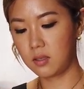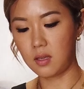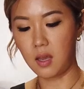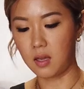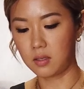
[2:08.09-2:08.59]

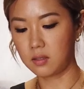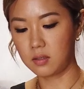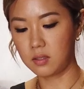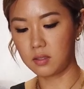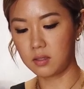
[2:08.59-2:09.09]
Yeah,
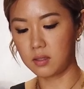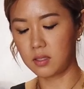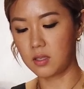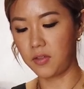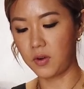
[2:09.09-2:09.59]

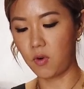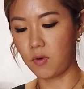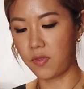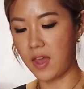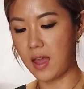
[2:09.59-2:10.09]
there's nothing
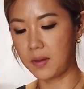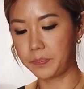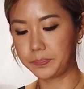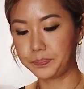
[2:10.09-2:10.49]
wrong with that.